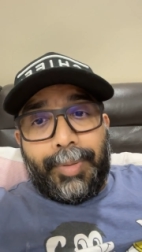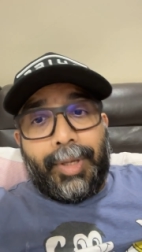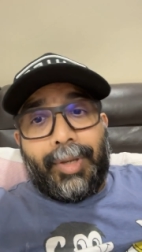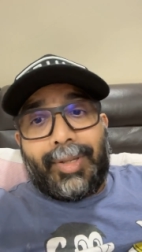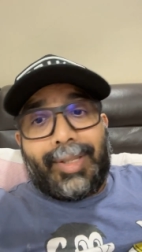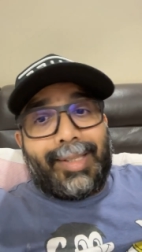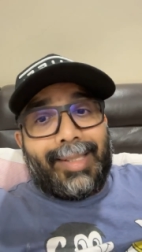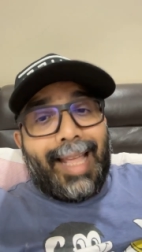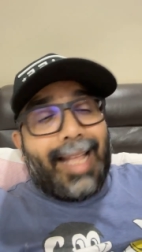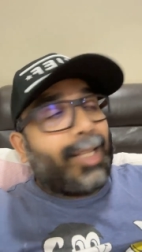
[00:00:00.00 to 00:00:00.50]

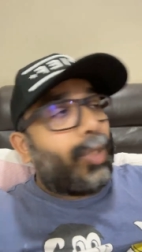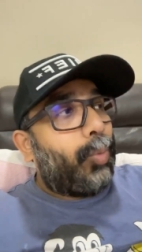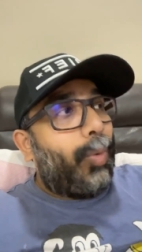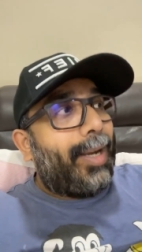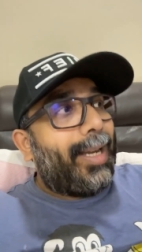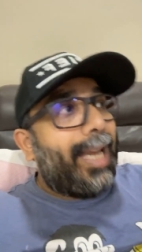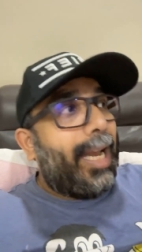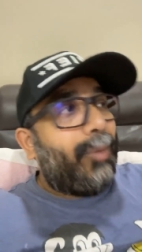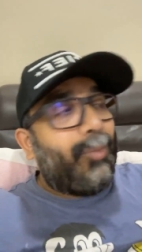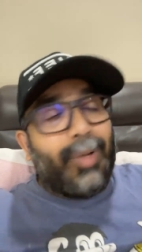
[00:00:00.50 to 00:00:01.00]
Because that's
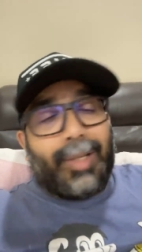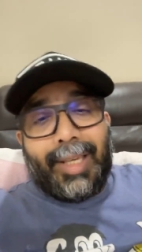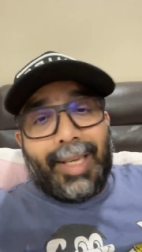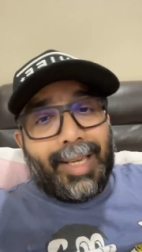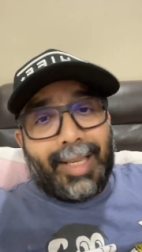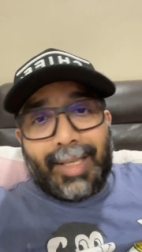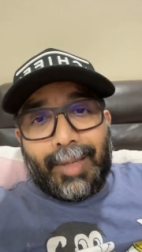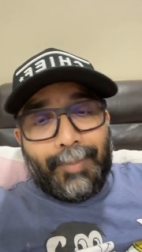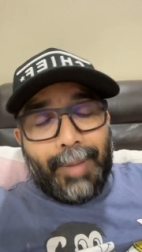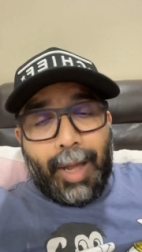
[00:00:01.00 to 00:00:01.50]
what
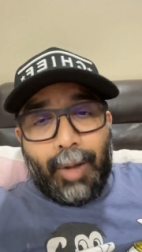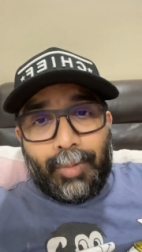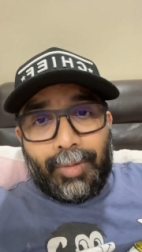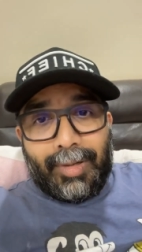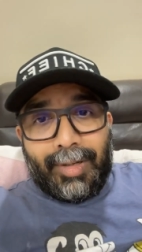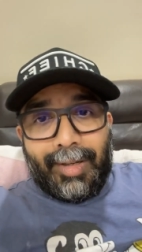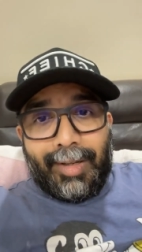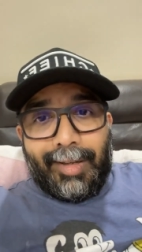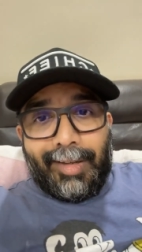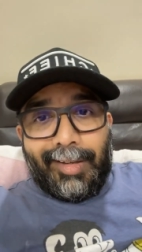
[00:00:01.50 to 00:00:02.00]
networking is
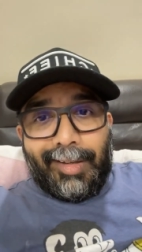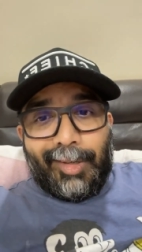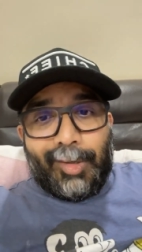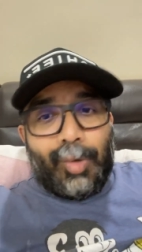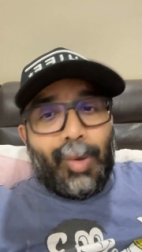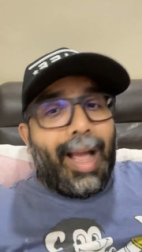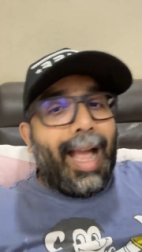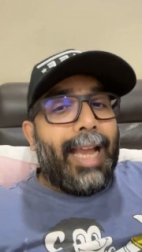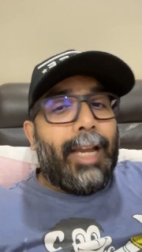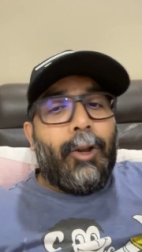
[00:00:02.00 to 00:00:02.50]
about.
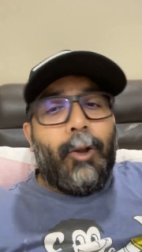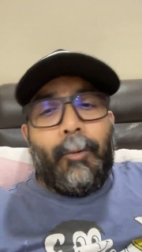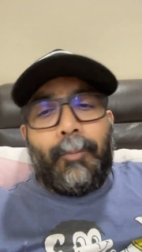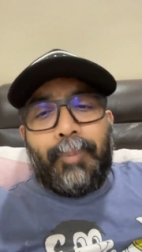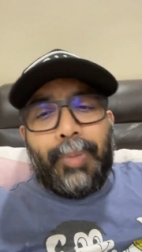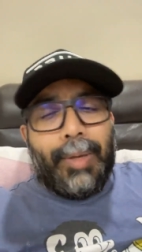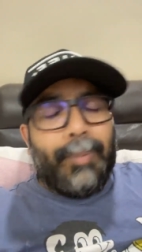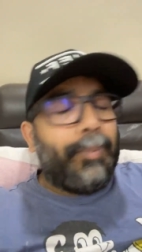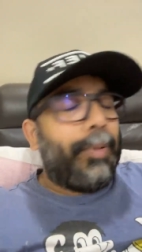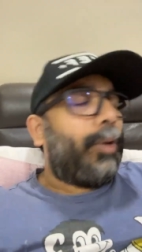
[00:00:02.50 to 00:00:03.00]
So I
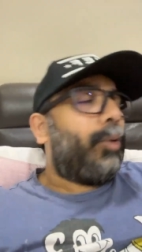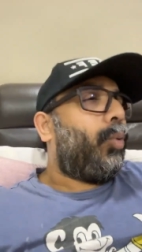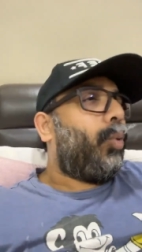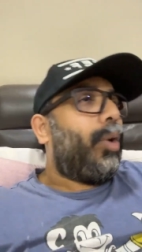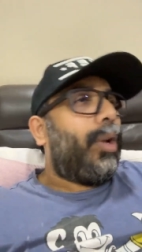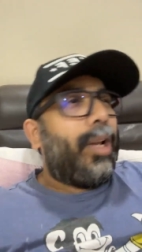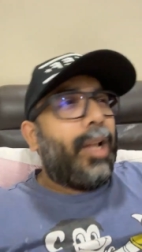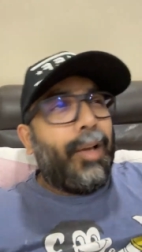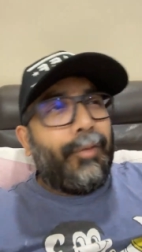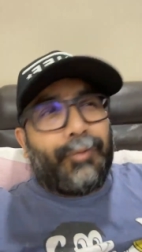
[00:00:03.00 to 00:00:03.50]
know people
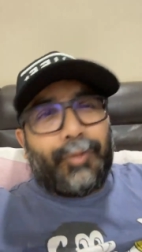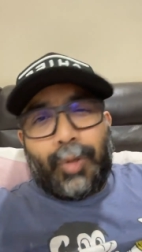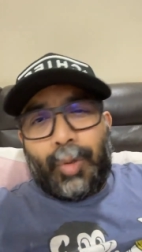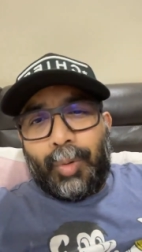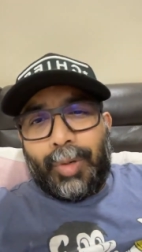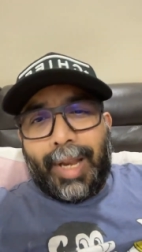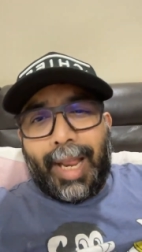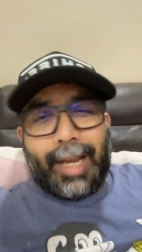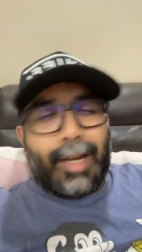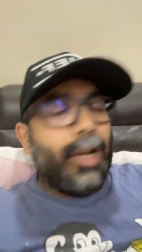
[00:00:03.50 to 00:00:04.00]
who love
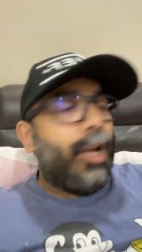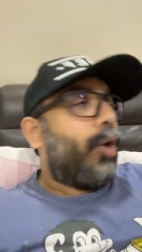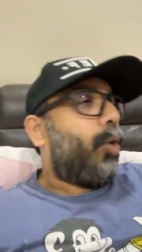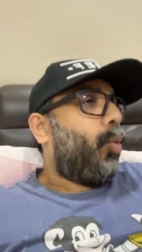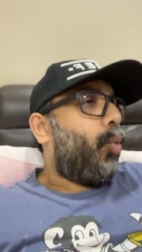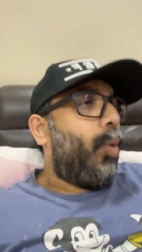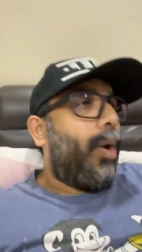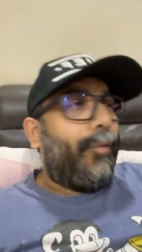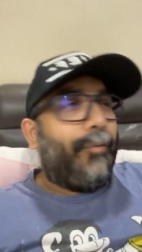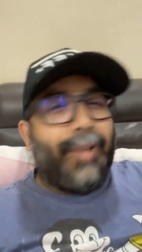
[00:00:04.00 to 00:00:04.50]
QNet,
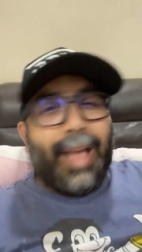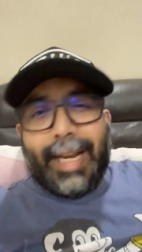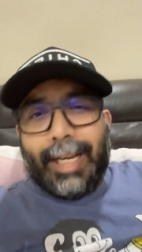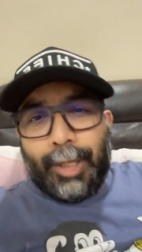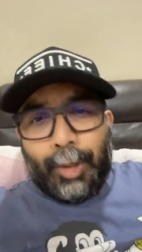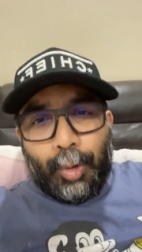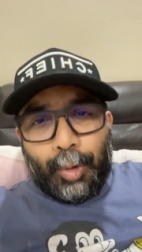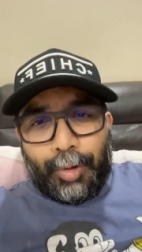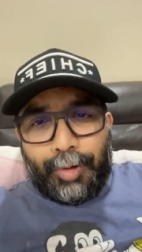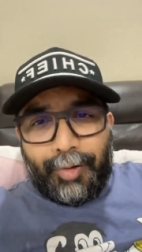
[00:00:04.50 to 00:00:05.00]
who are
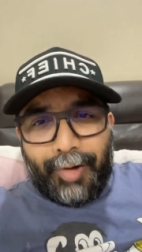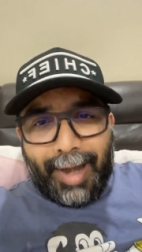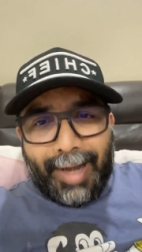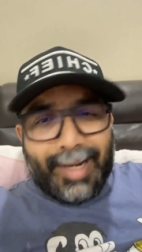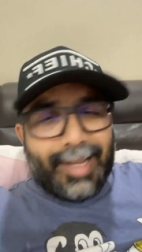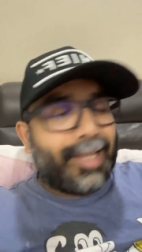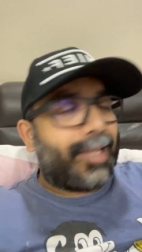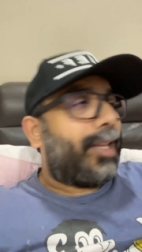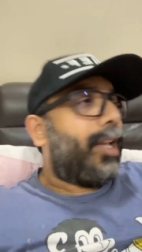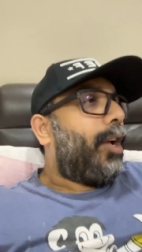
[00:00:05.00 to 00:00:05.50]
very good
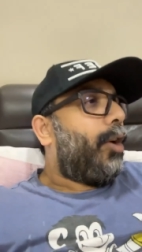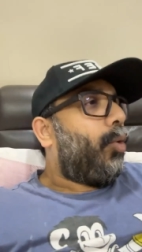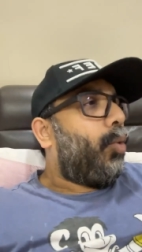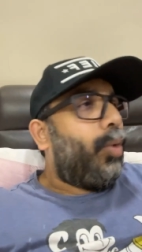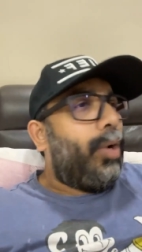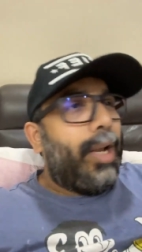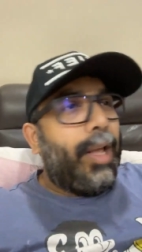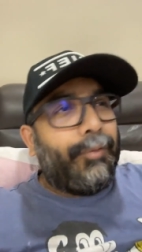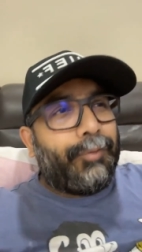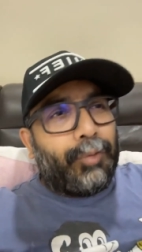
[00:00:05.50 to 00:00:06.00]
trainers,
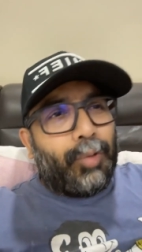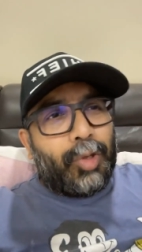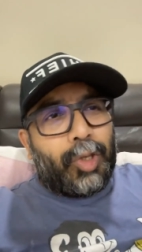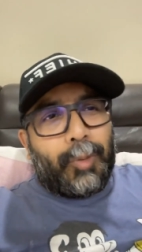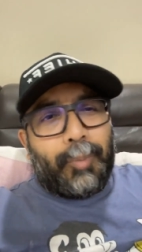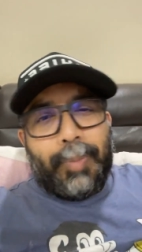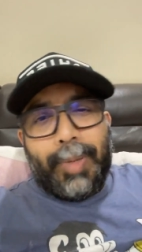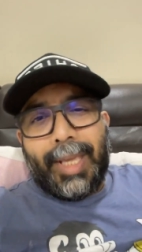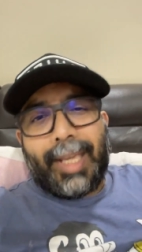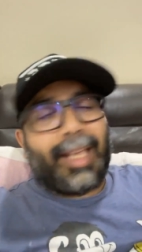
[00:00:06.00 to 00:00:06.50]
who love to
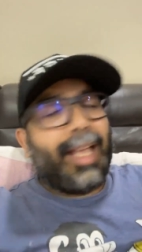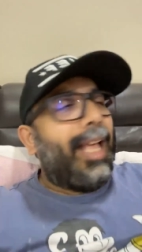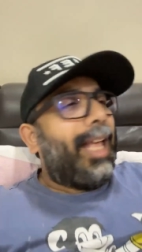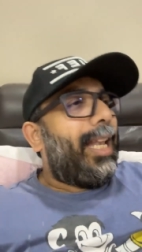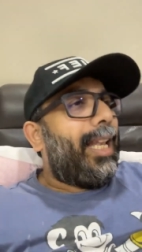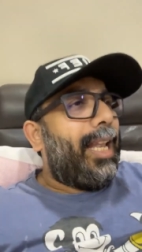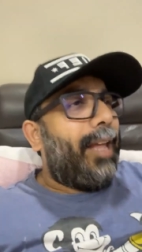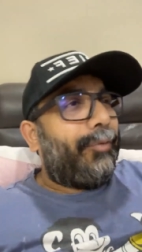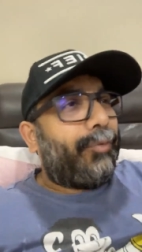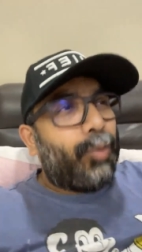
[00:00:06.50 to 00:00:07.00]
speak,
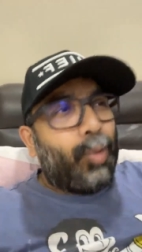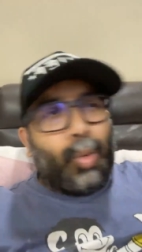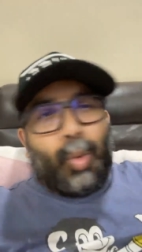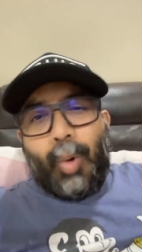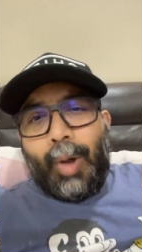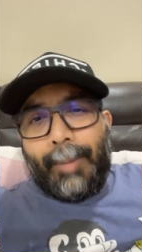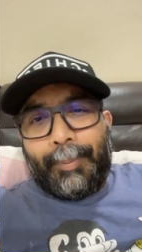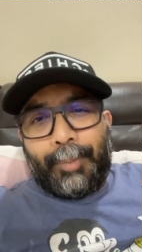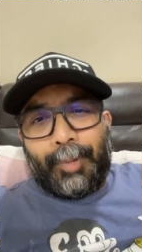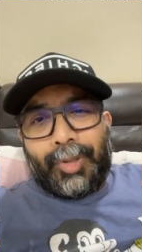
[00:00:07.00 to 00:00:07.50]
love to
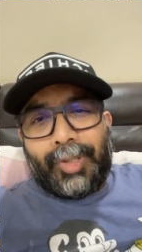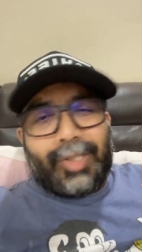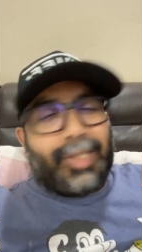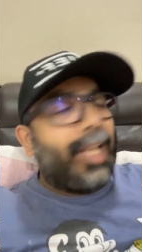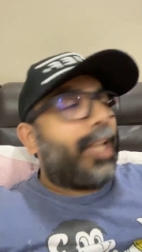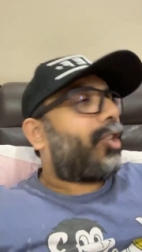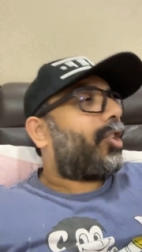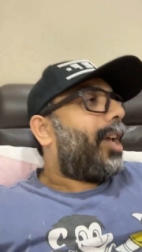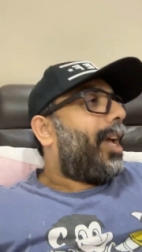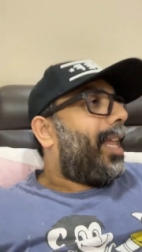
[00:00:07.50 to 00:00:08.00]
go up on
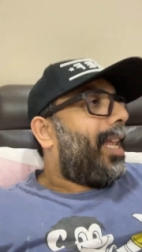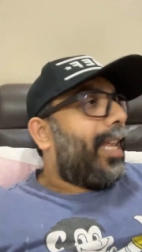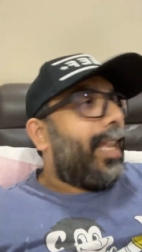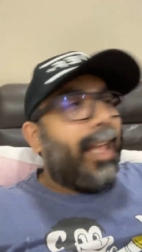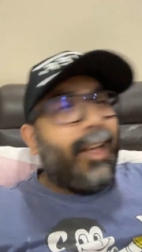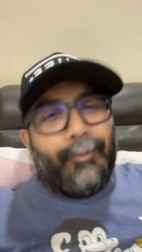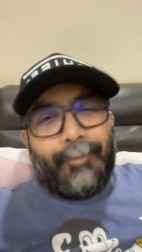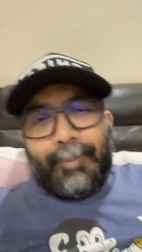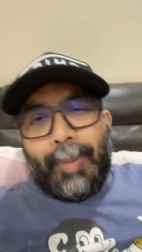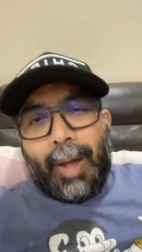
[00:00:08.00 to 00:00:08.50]
stage,
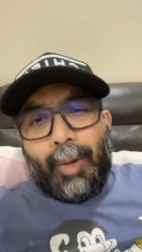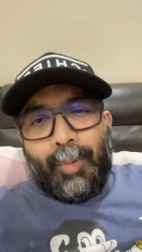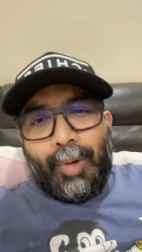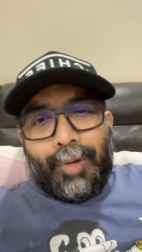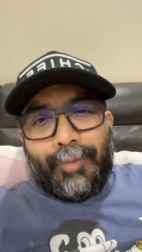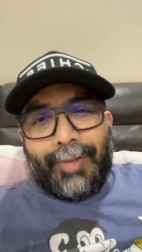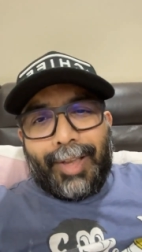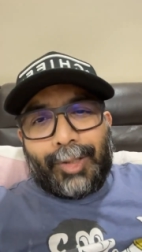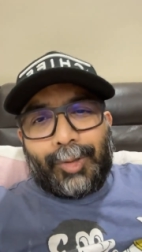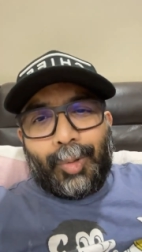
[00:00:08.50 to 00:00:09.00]
love
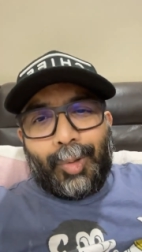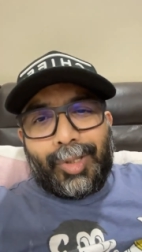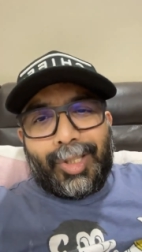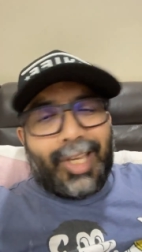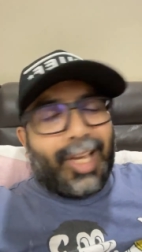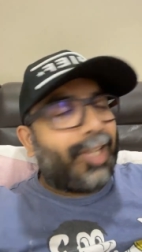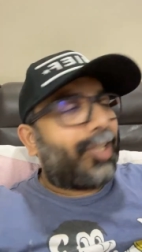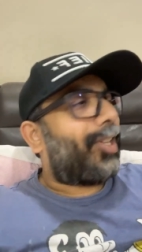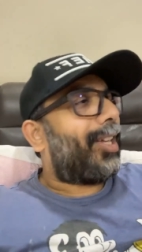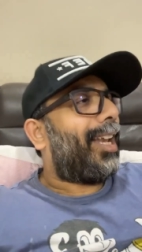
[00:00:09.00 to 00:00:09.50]
power of
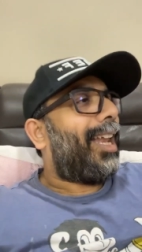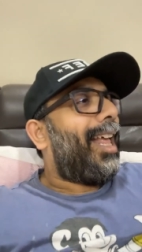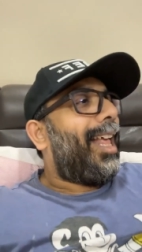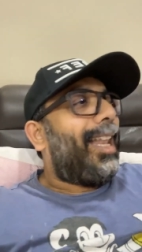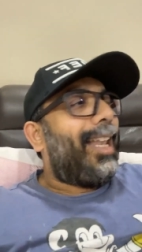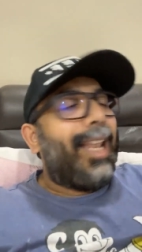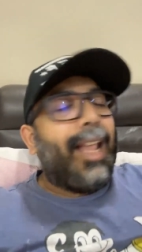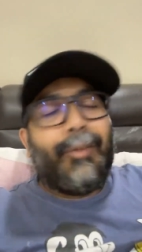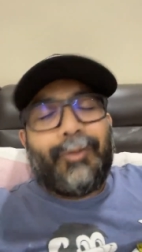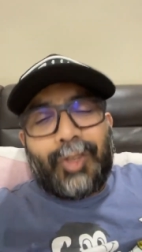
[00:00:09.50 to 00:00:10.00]
association,
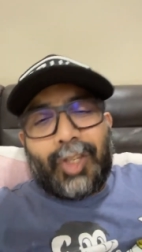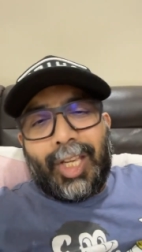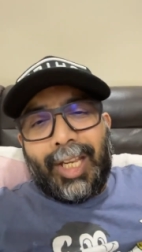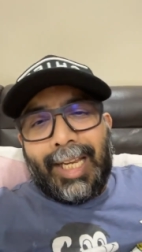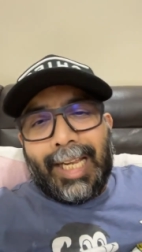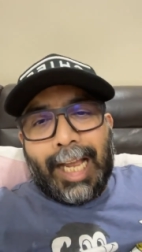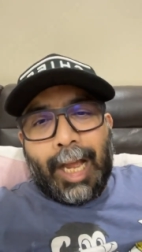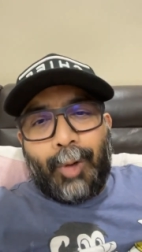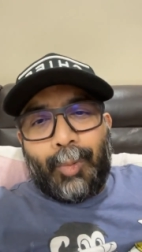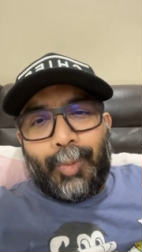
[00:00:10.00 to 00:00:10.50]
love
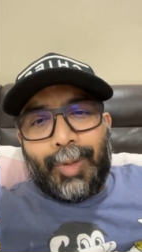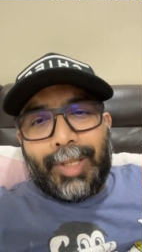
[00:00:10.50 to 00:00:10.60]
chilling